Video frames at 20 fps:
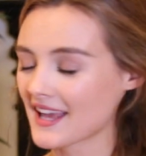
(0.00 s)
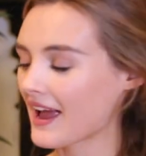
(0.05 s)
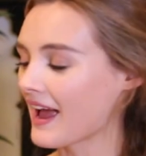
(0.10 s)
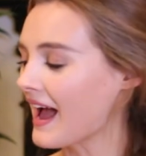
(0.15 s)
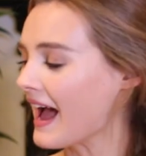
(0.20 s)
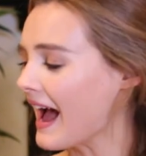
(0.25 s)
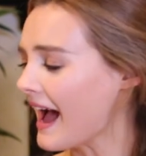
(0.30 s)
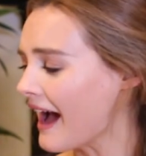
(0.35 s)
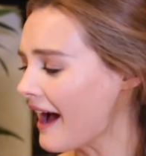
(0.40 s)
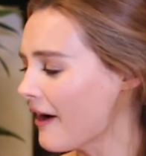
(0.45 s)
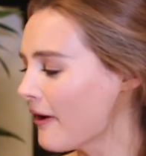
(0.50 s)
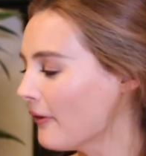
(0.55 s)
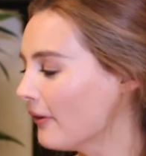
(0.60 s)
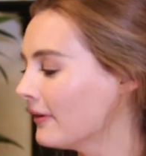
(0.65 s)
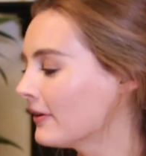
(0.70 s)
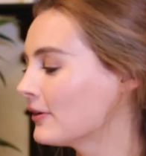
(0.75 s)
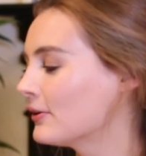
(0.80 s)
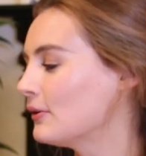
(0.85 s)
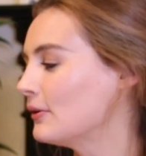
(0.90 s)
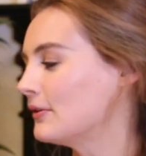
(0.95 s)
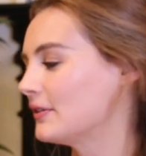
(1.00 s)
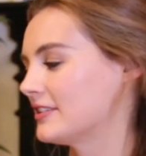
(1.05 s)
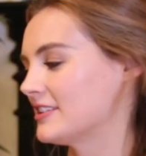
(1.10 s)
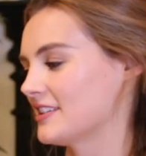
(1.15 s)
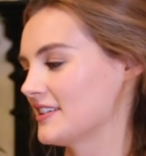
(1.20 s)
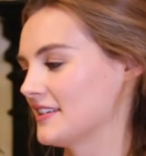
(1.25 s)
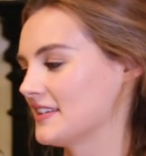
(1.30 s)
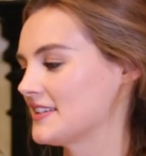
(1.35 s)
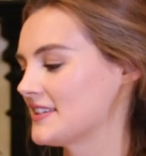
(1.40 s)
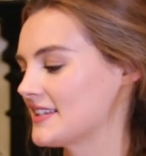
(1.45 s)
How
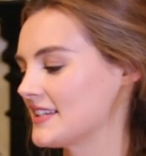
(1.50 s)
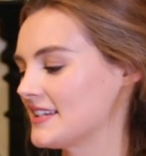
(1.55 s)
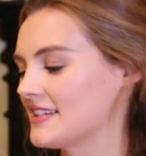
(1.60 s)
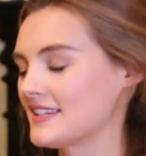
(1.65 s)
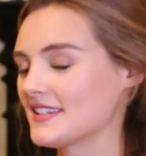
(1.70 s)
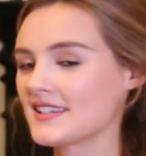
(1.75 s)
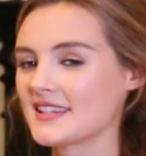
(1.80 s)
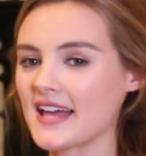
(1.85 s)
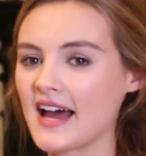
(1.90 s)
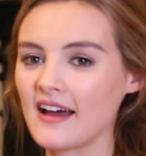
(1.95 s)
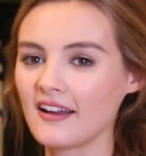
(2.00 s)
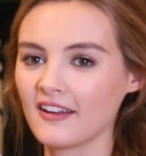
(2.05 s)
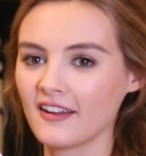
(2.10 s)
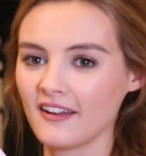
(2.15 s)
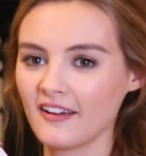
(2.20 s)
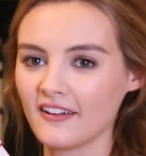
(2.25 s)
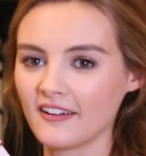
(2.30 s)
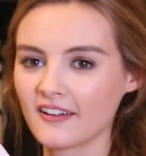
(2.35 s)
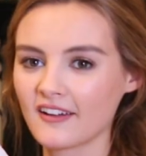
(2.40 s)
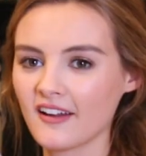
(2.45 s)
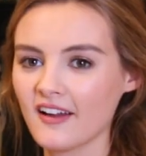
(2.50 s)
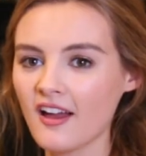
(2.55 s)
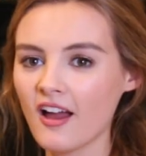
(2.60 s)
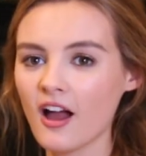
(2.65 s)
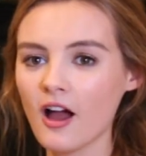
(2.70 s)
gorgeous does that look?